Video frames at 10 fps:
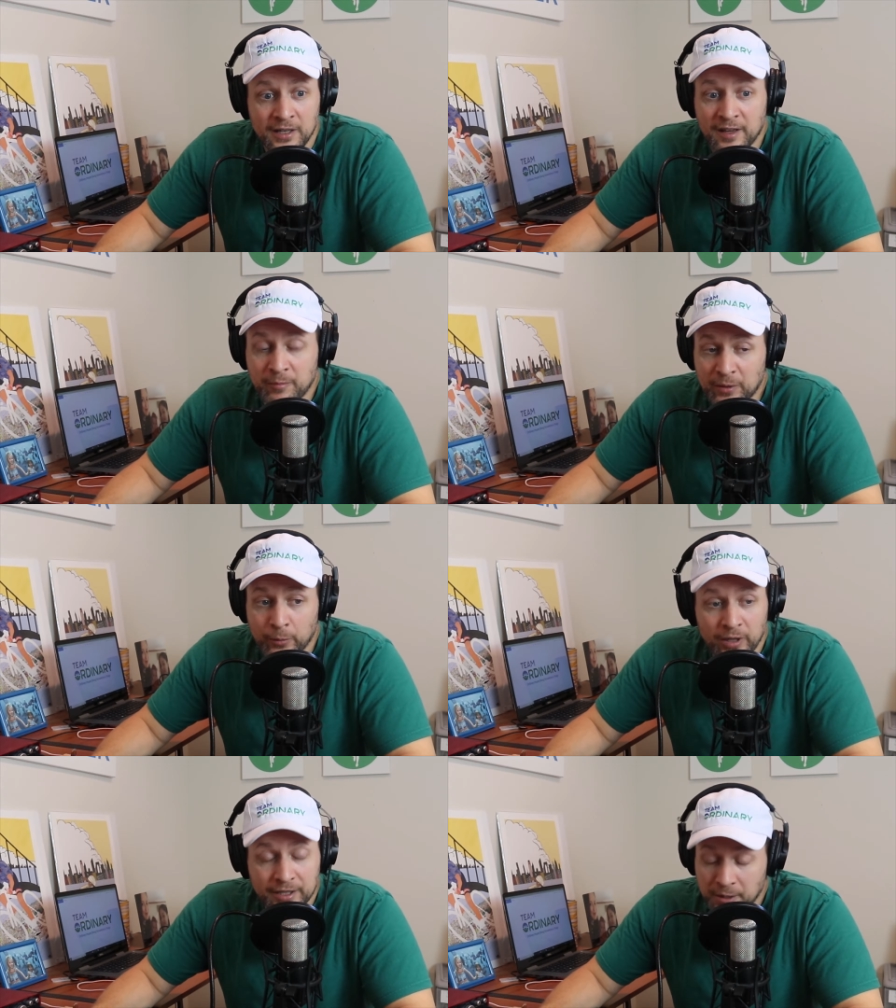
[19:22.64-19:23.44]
they've
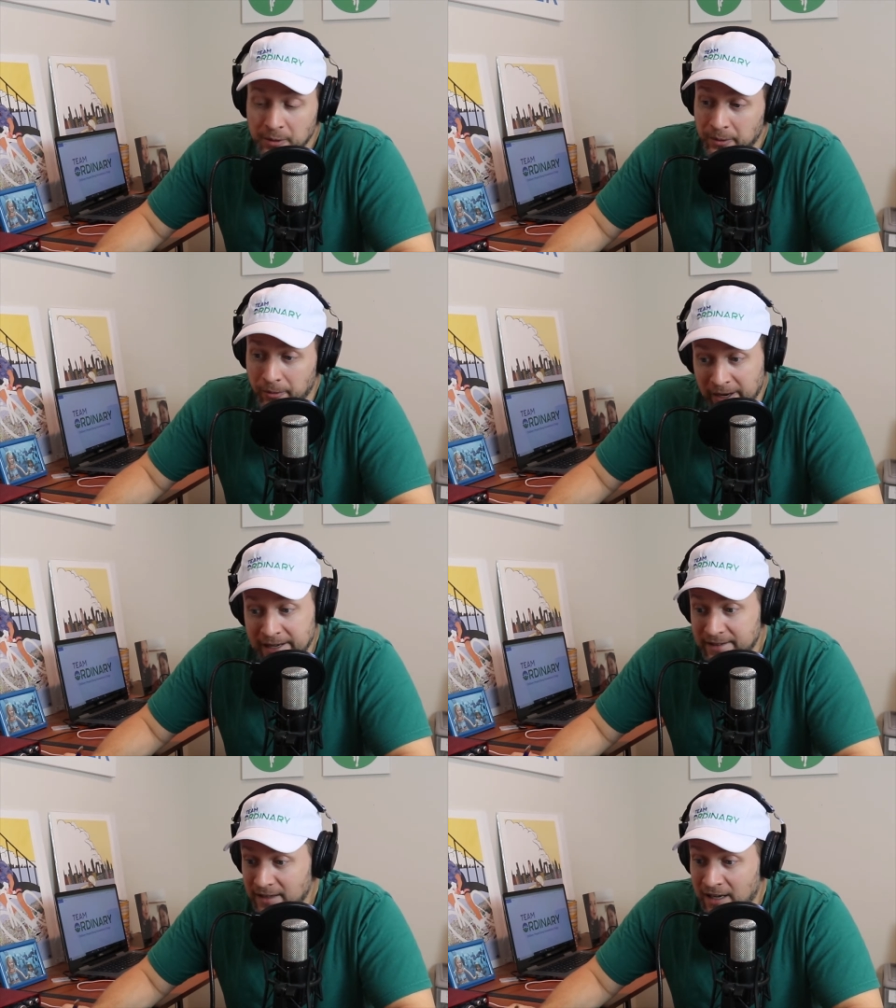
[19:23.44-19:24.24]
been really doing
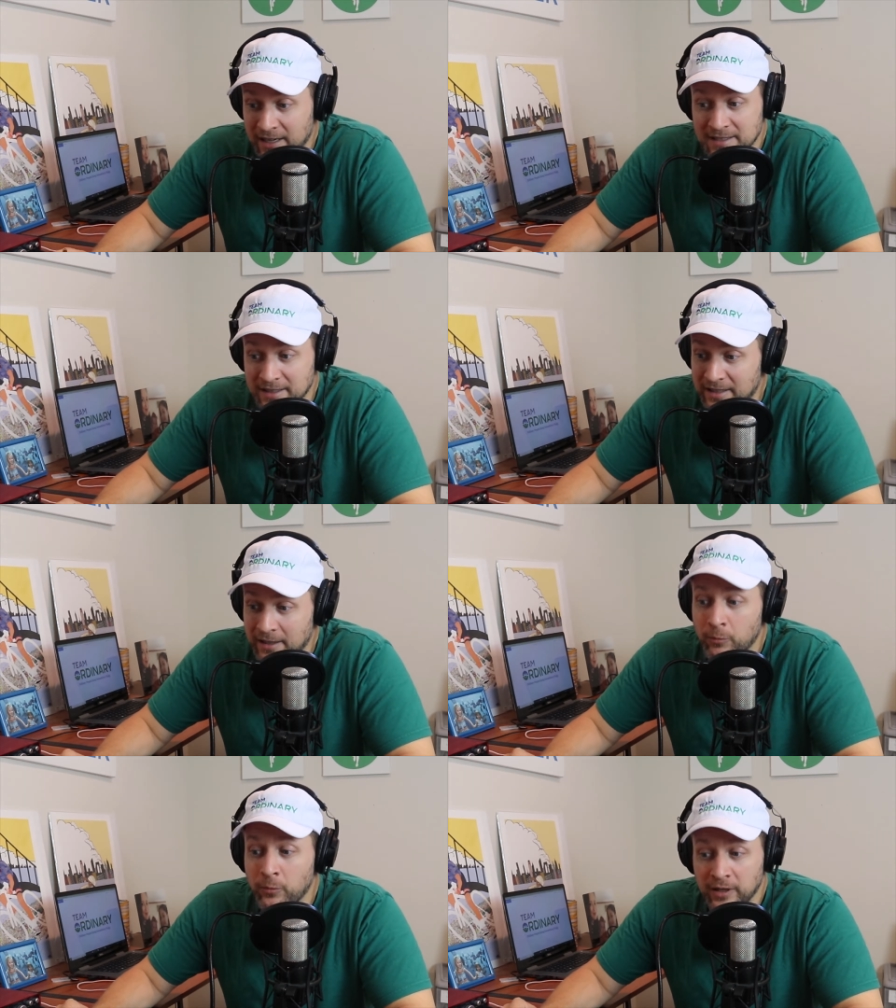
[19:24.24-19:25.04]
great. Honestly,
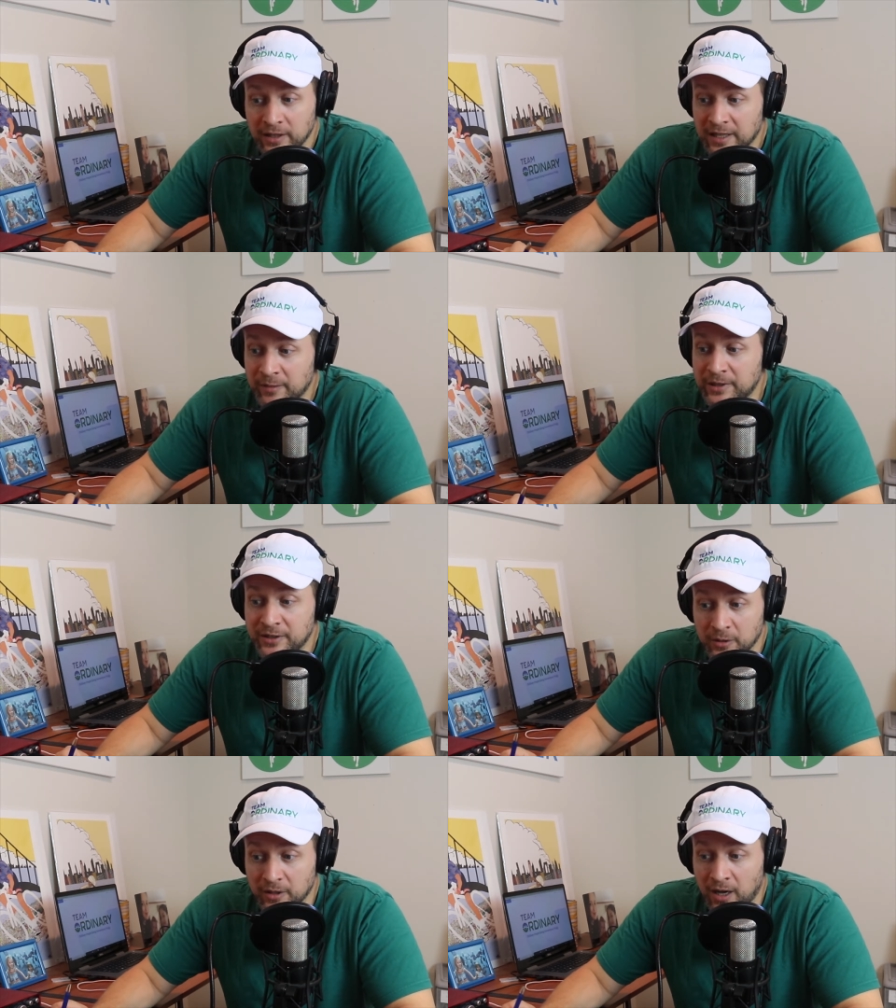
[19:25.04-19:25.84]
they really have been
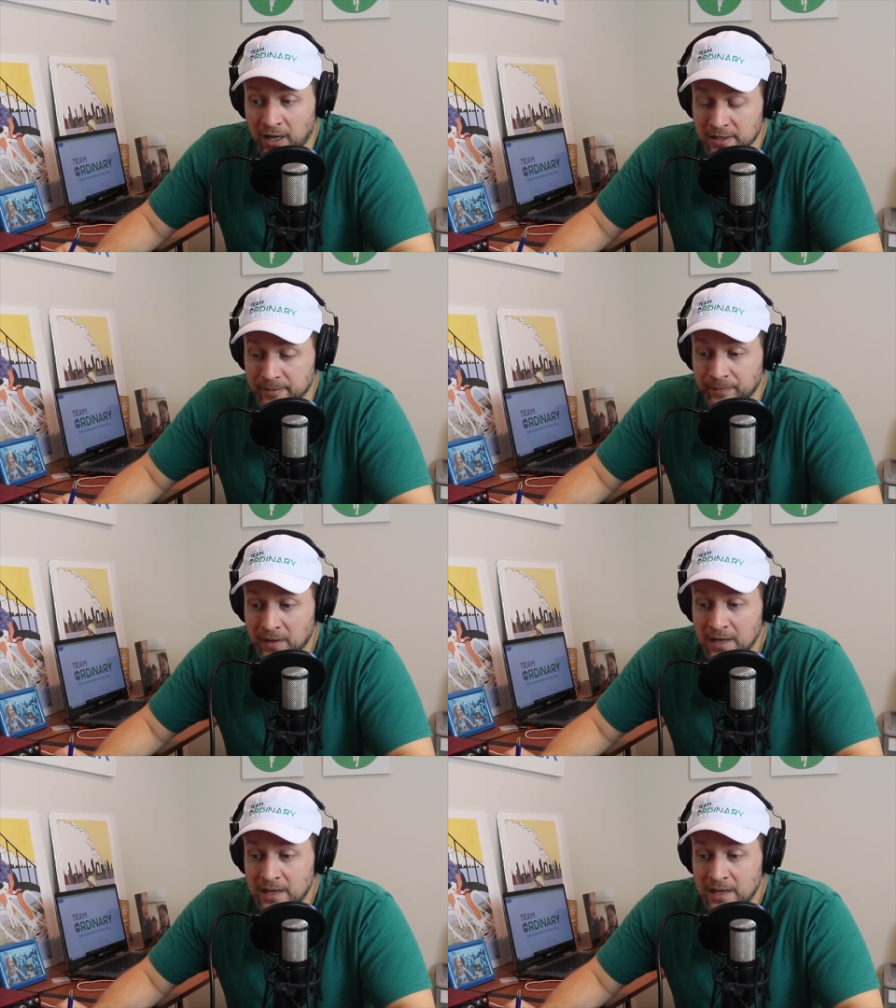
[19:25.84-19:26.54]
doing awesome,